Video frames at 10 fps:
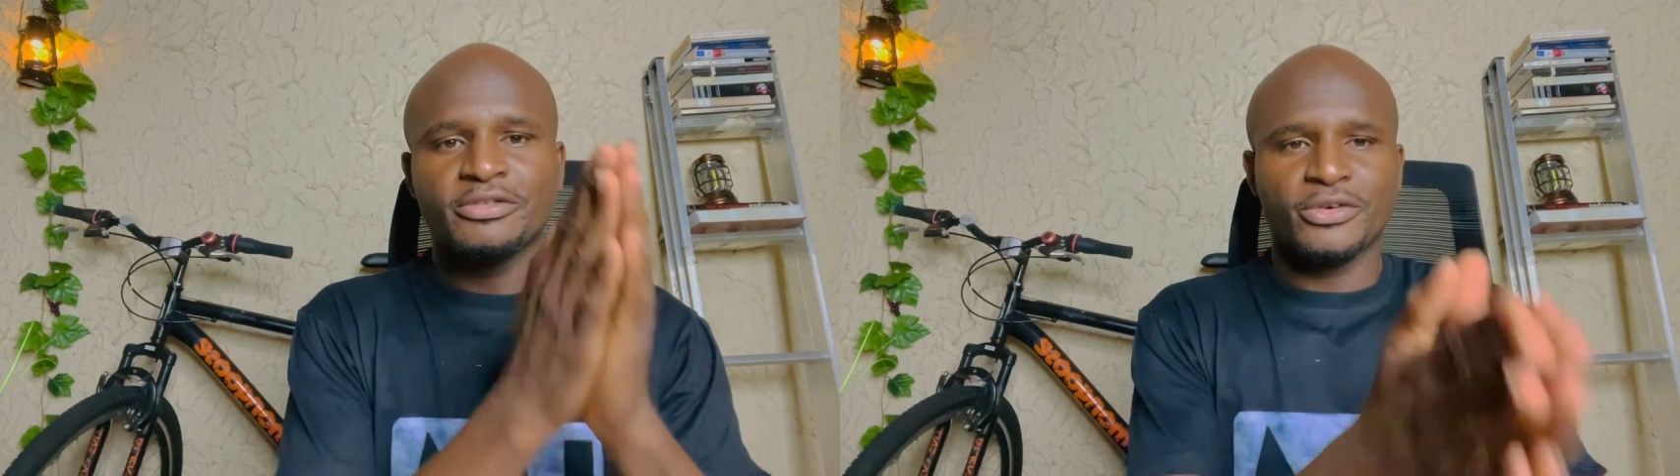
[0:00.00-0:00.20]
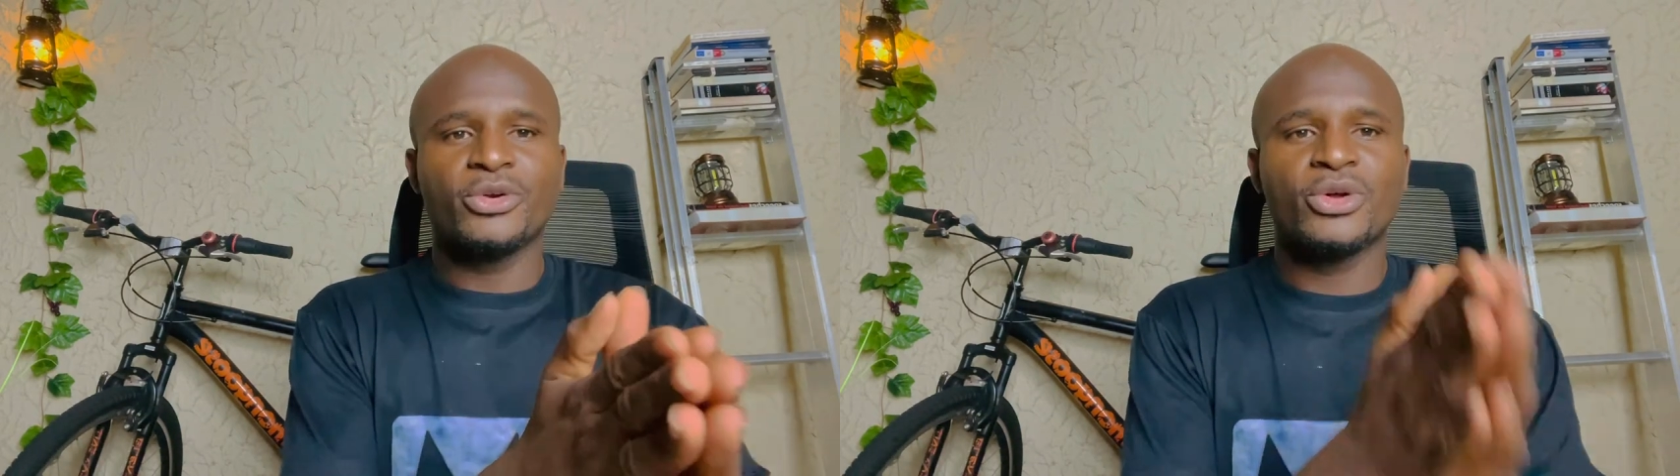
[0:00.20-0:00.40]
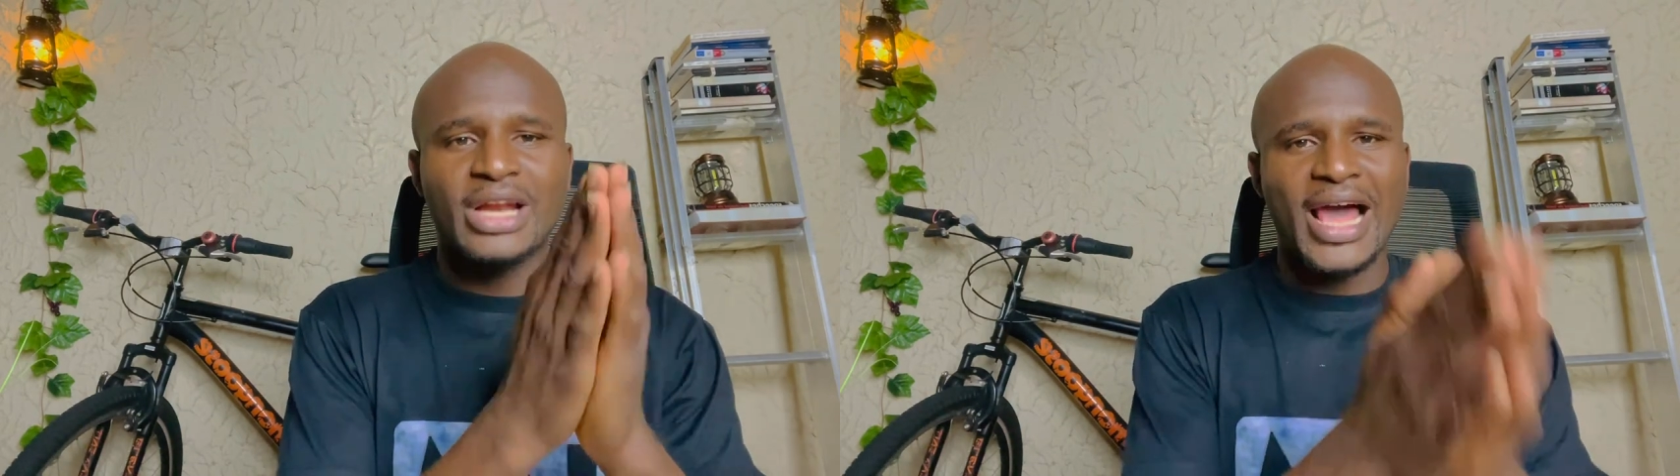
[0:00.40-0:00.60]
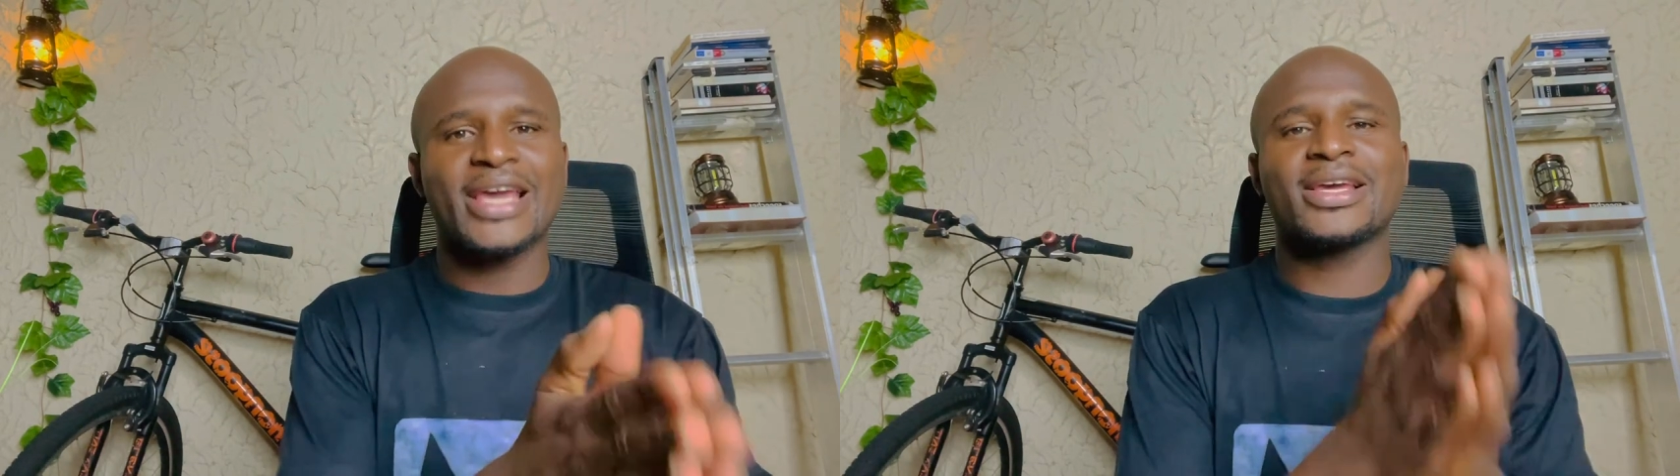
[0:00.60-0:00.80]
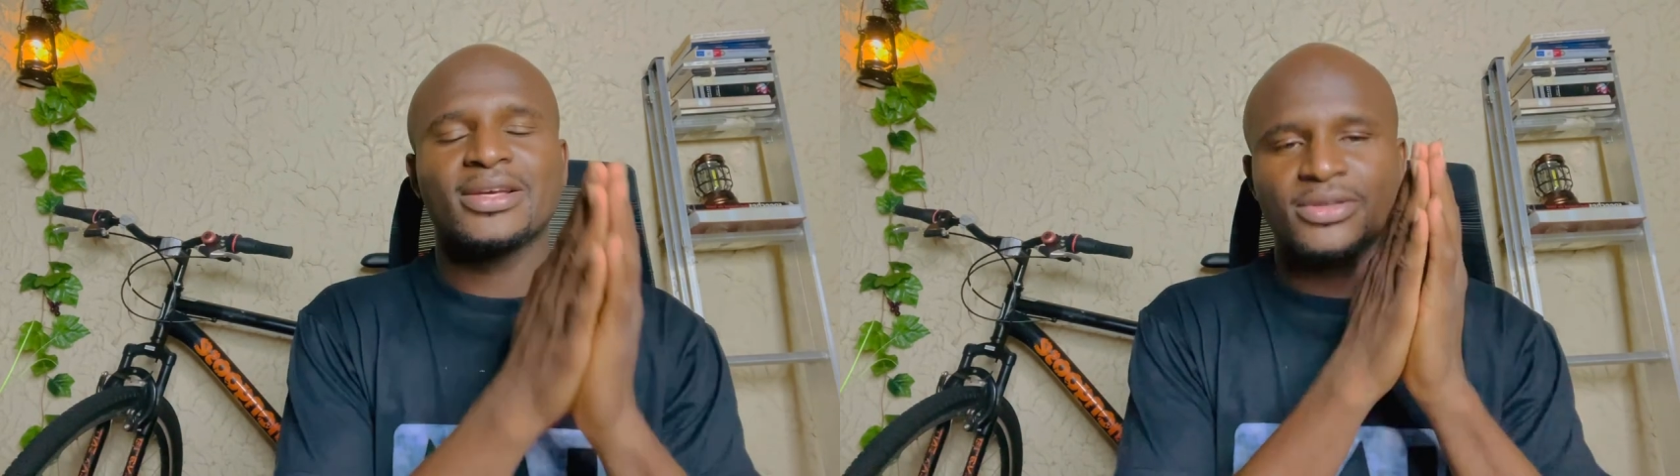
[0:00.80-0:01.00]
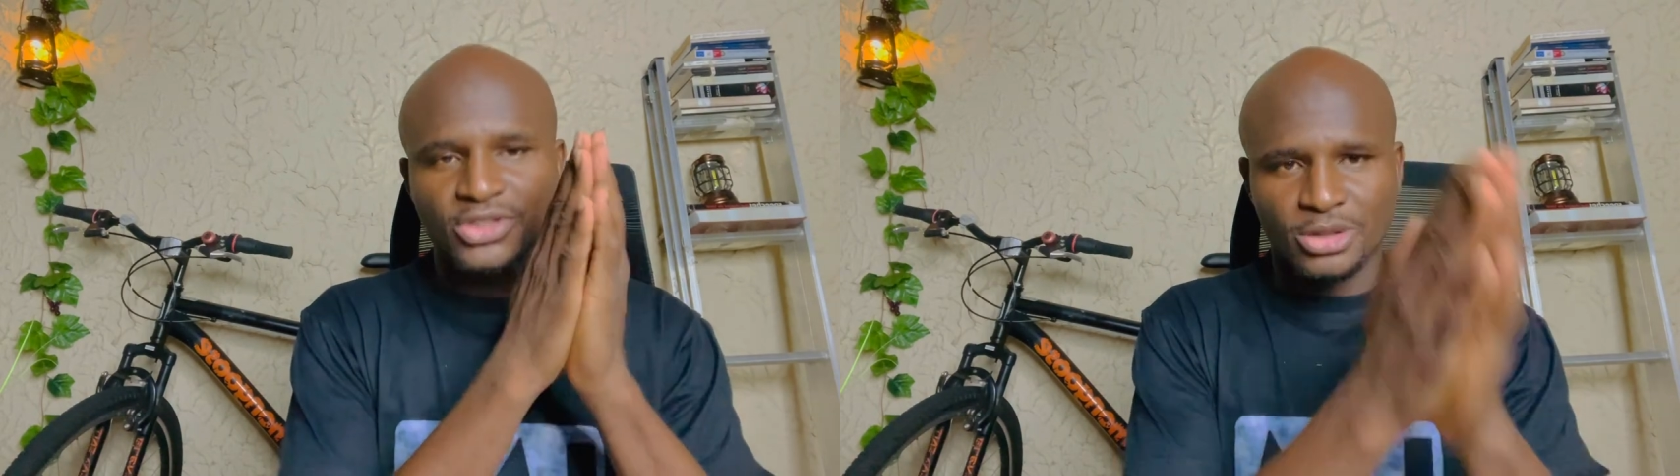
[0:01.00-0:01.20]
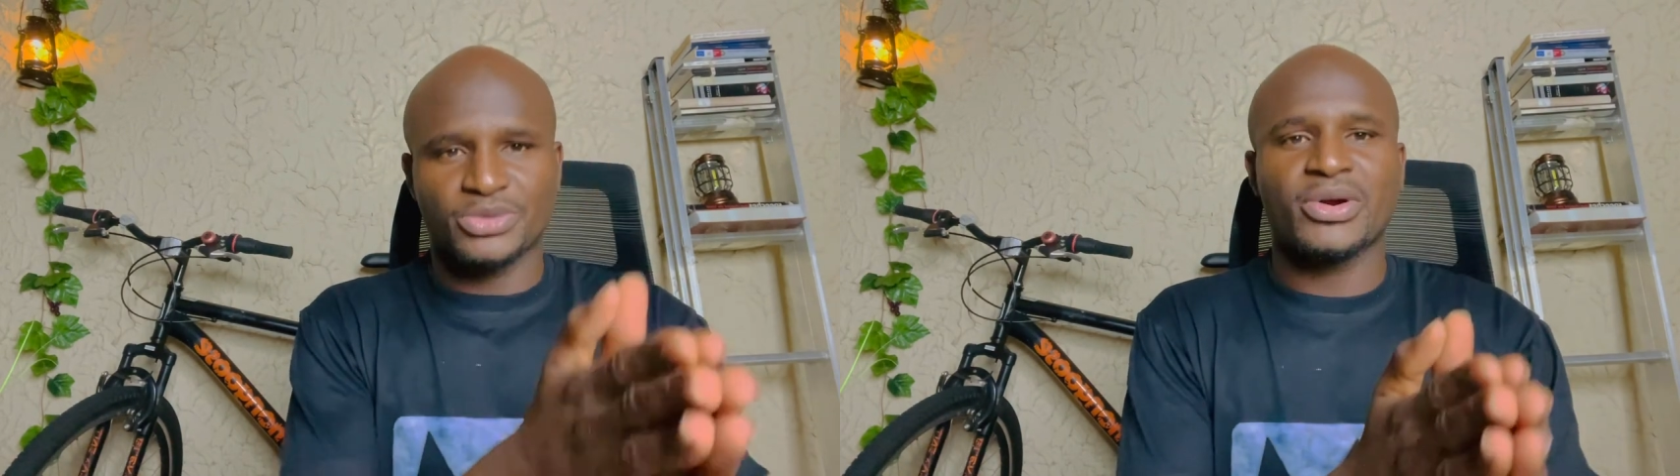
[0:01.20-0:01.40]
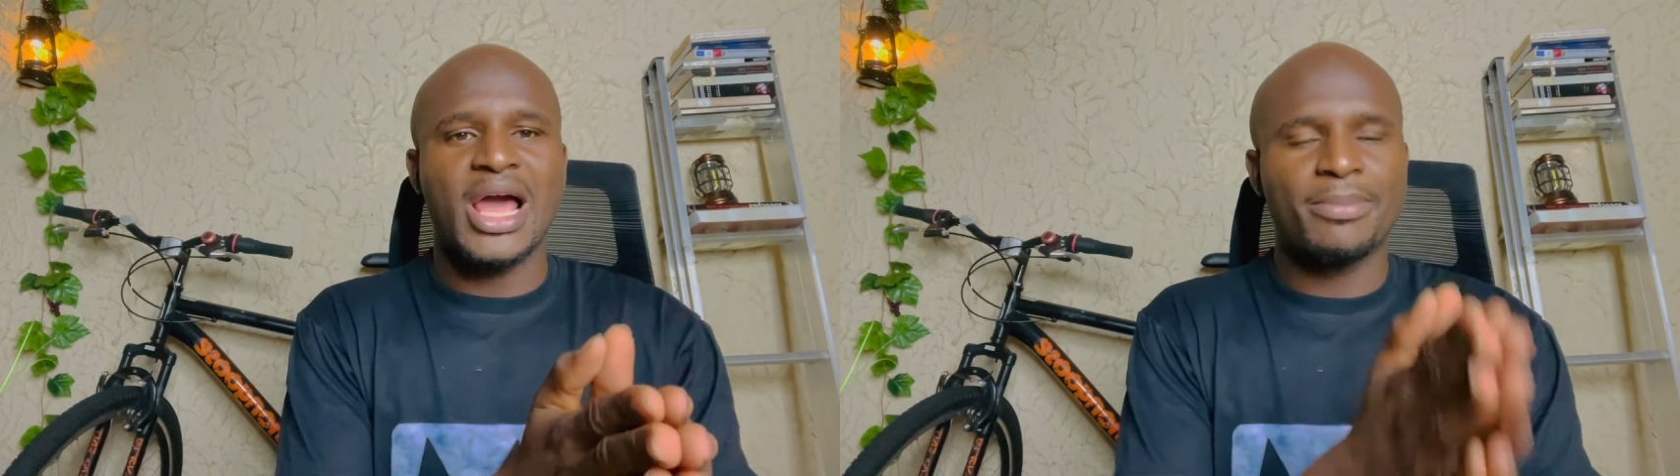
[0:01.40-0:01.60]
Follow, like,
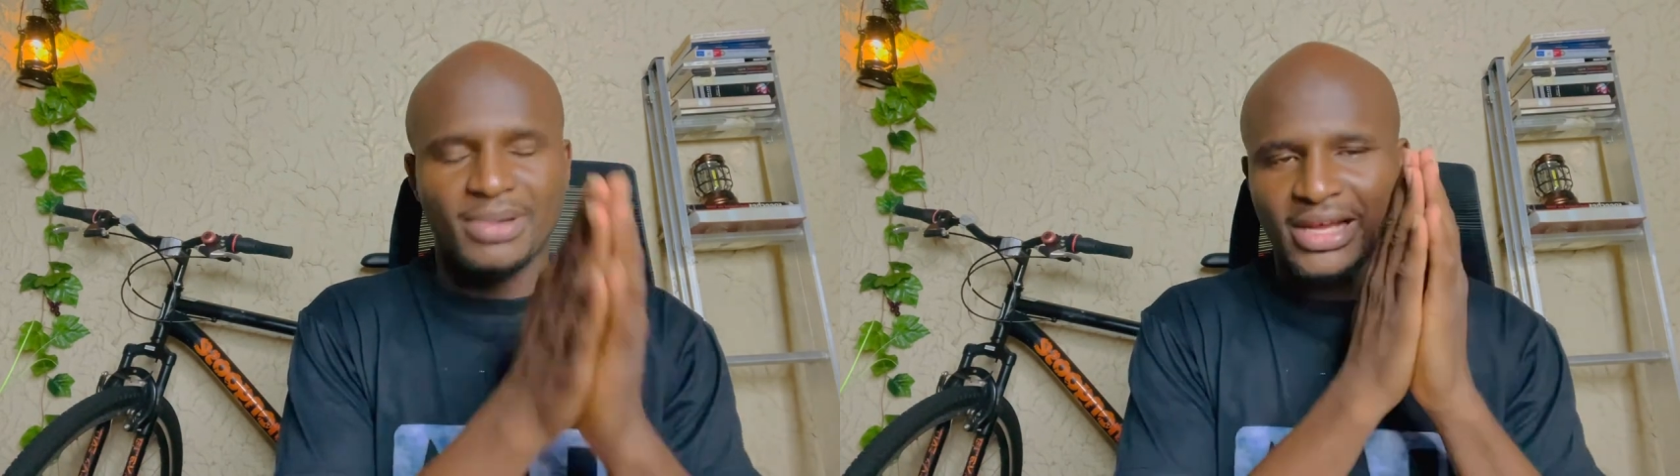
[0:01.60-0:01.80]
subscribe,